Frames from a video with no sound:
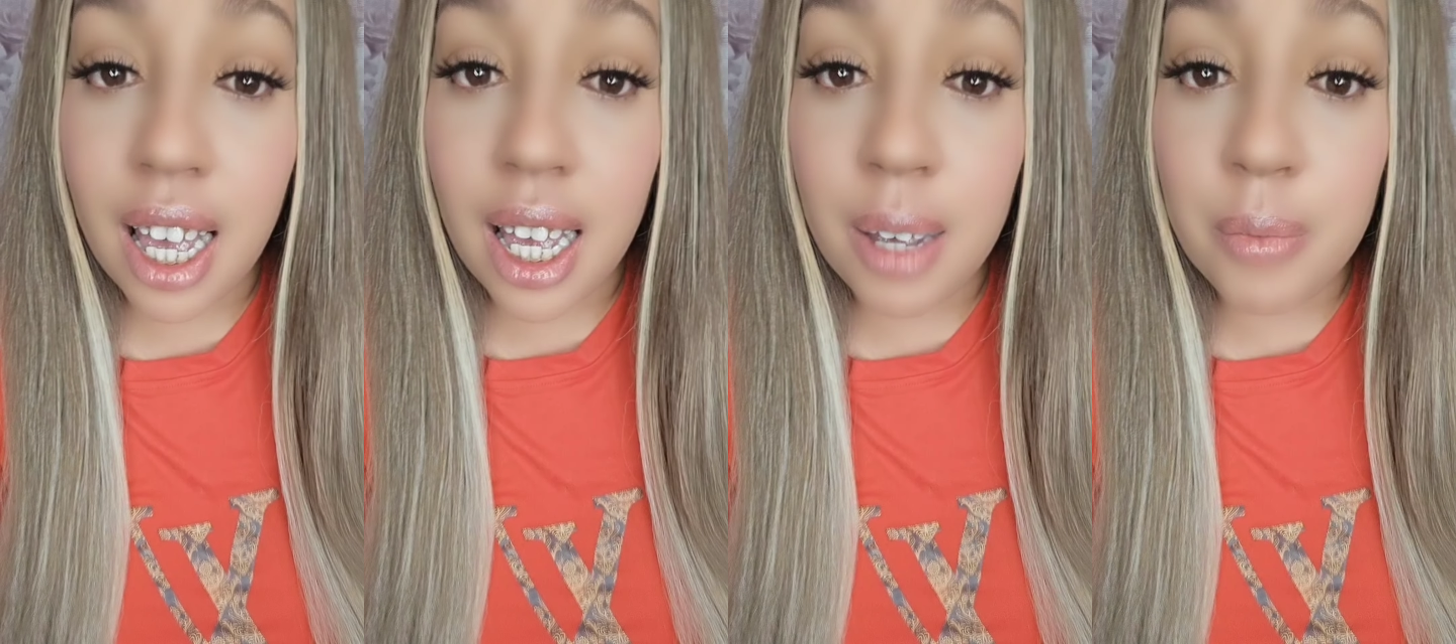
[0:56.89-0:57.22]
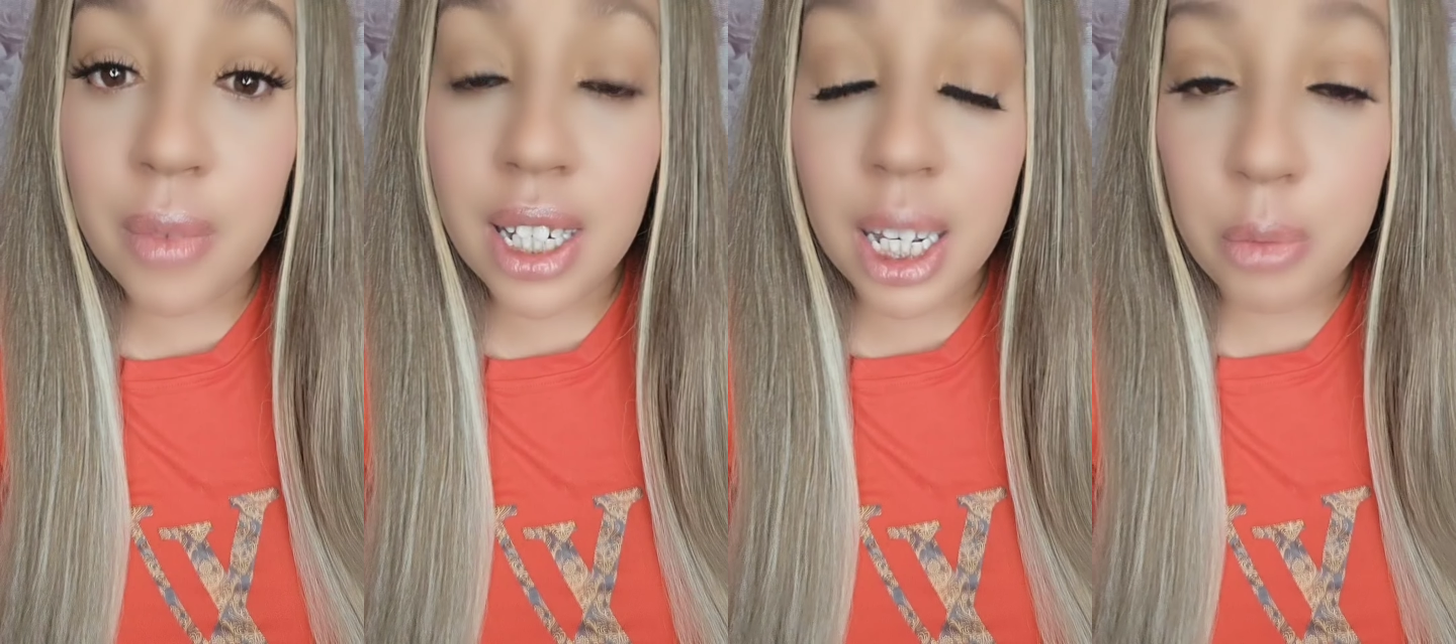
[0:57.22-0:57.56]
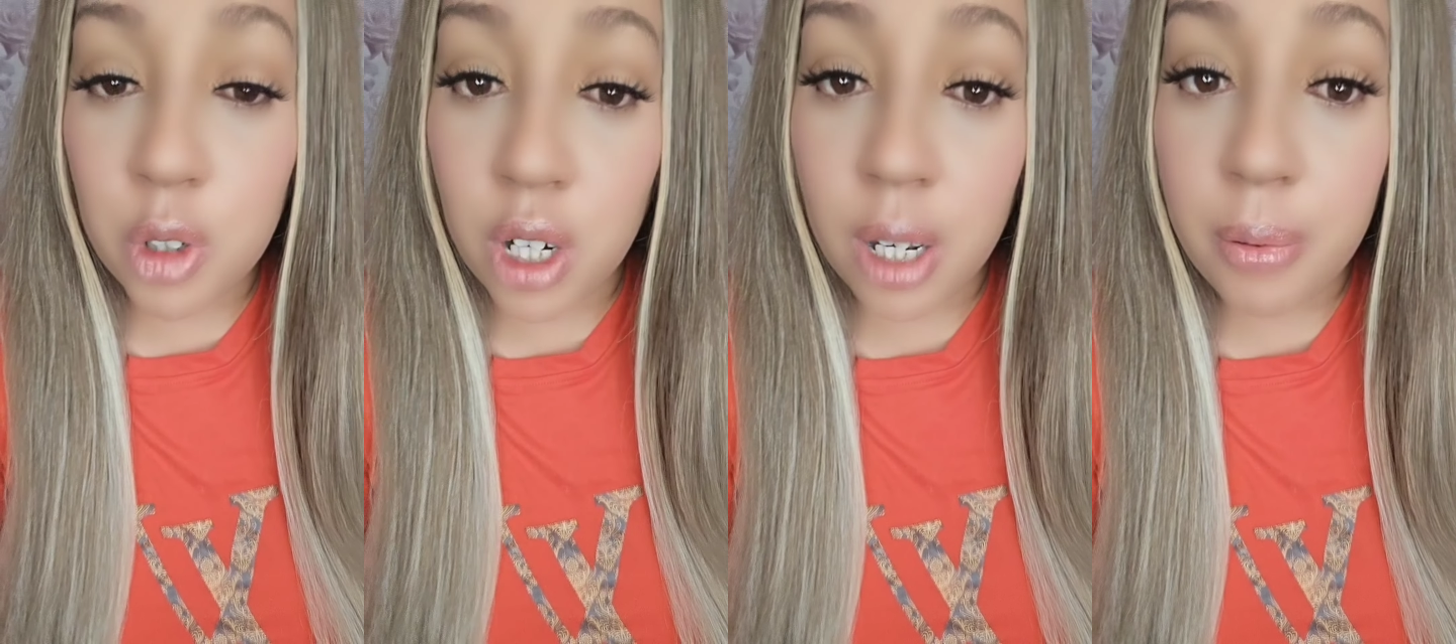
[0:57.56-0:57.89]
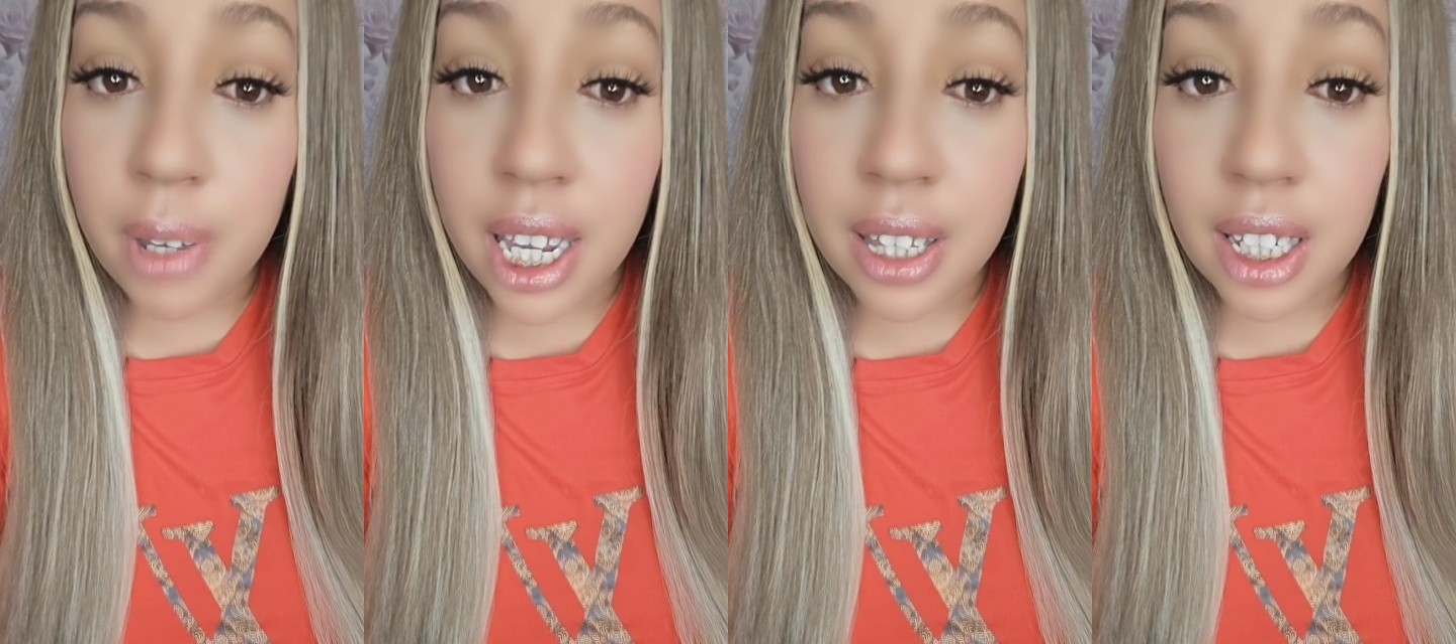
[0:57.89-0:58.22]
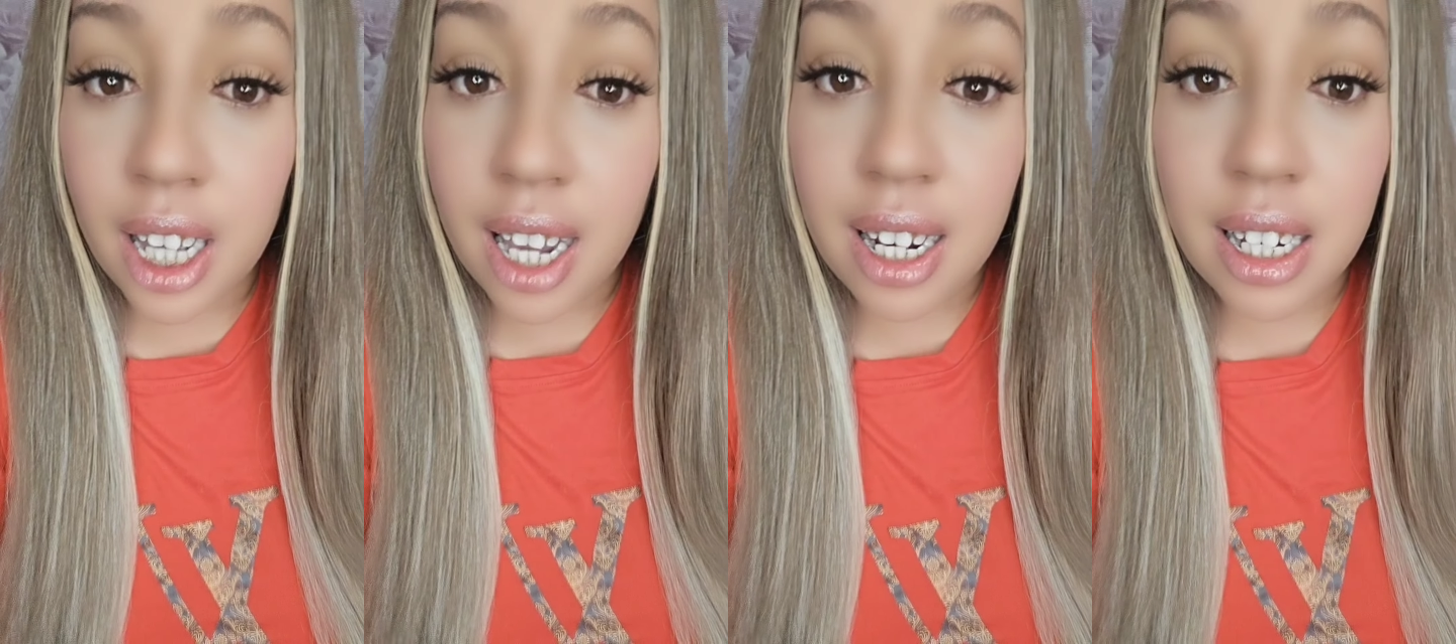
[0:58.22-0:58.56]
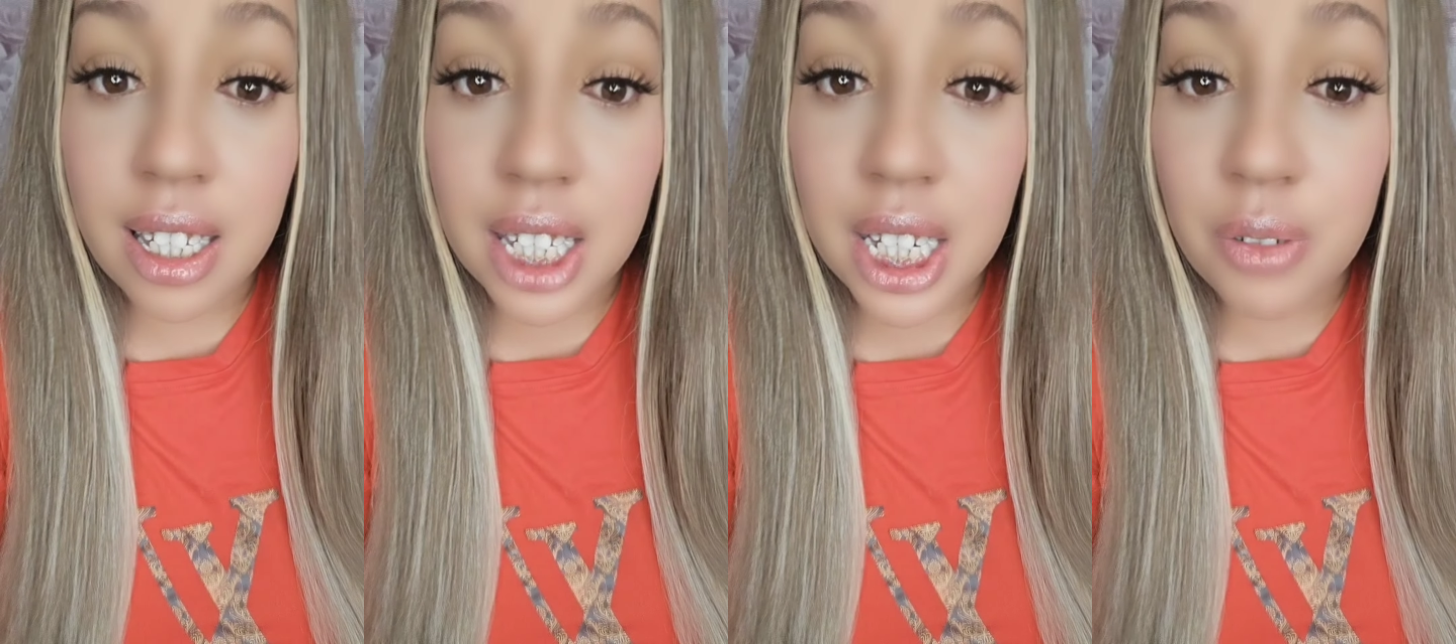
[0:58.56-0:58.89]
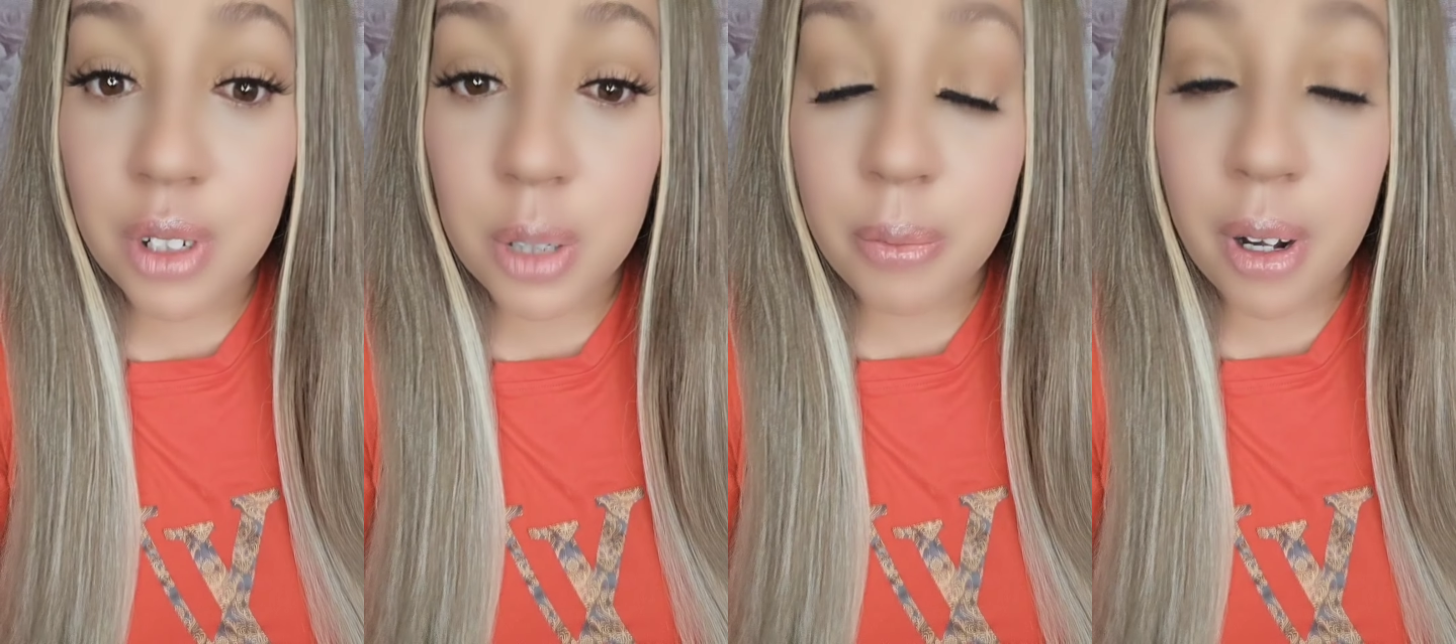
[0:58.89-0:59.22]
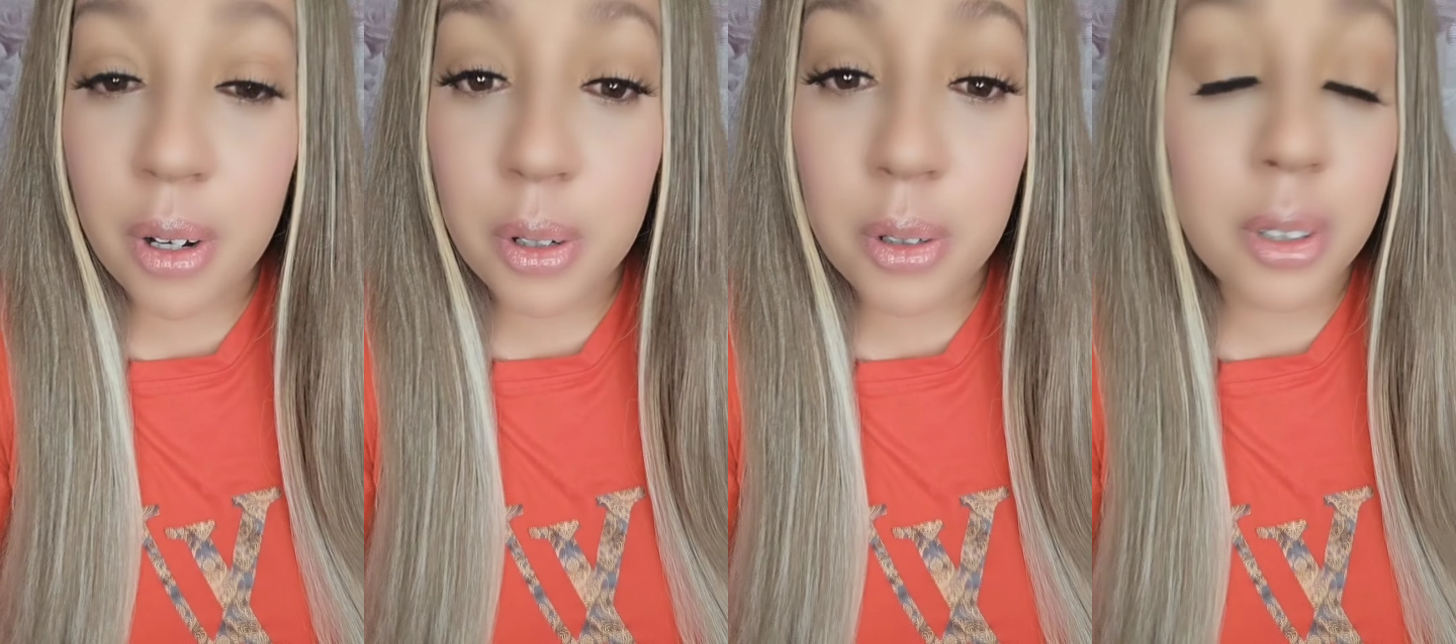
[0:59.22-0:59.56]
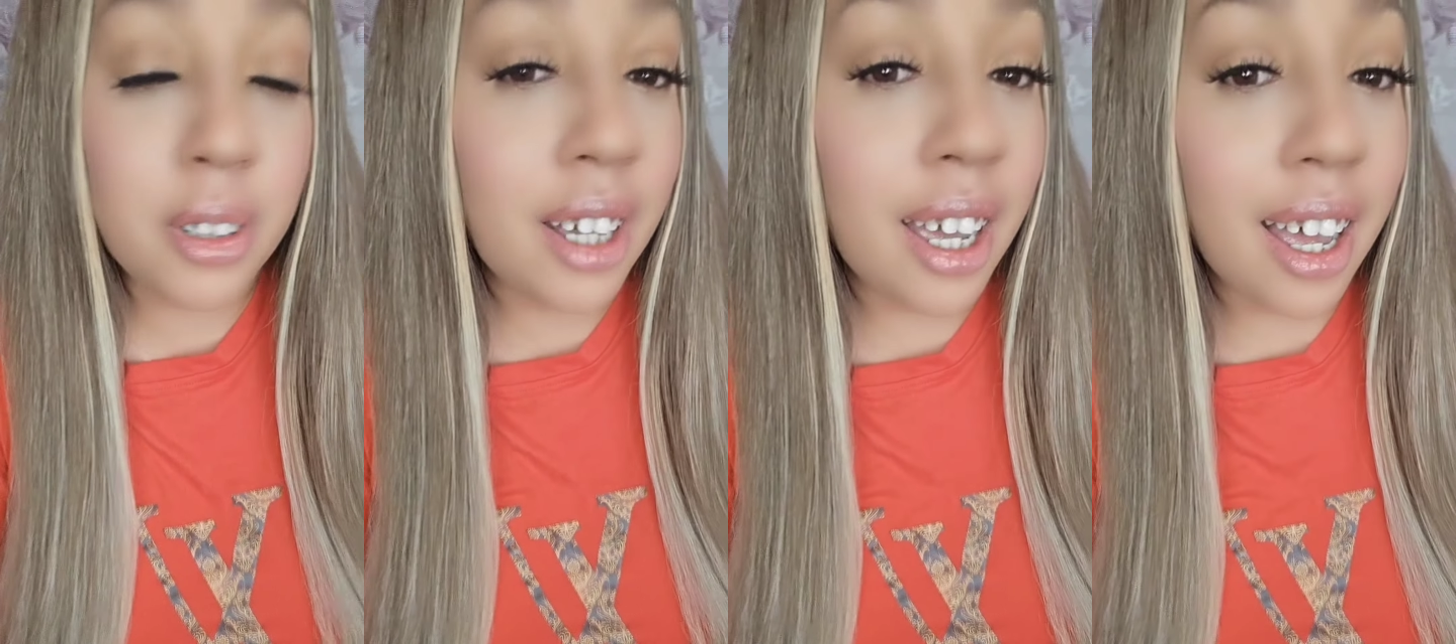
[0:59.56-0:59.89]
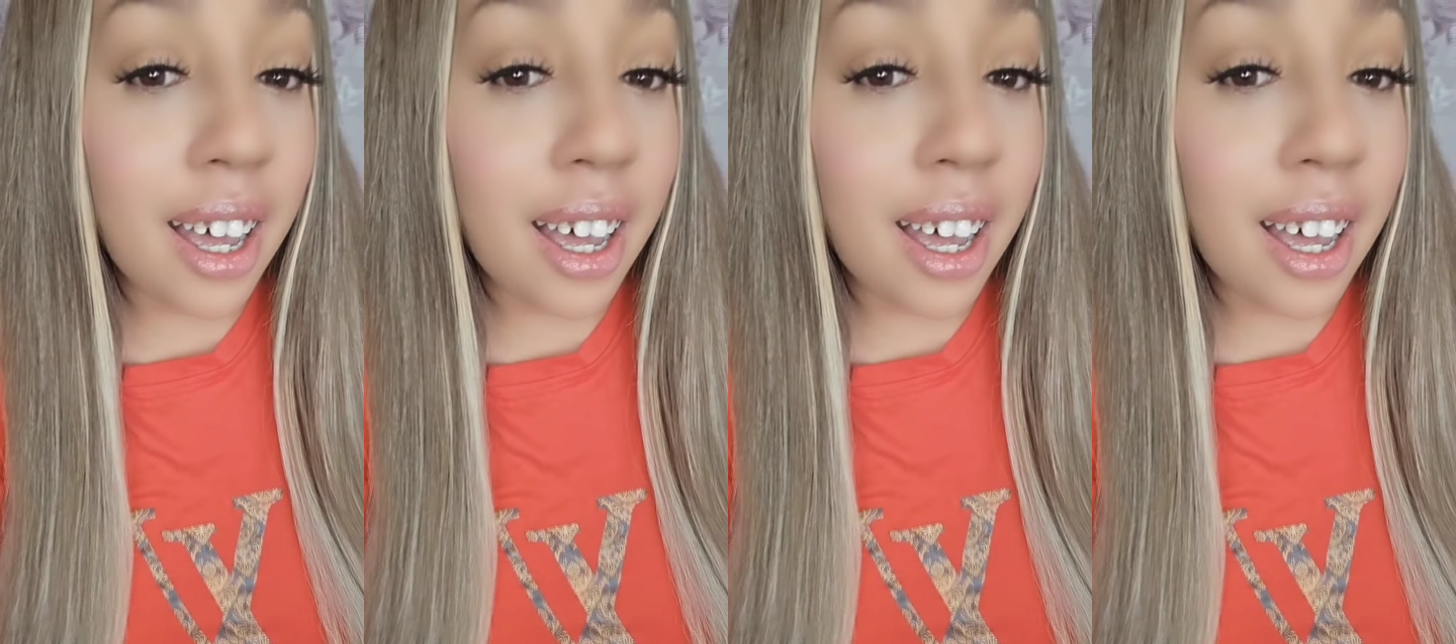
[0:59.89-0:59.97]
lip drip in the colour Secret Sparkle.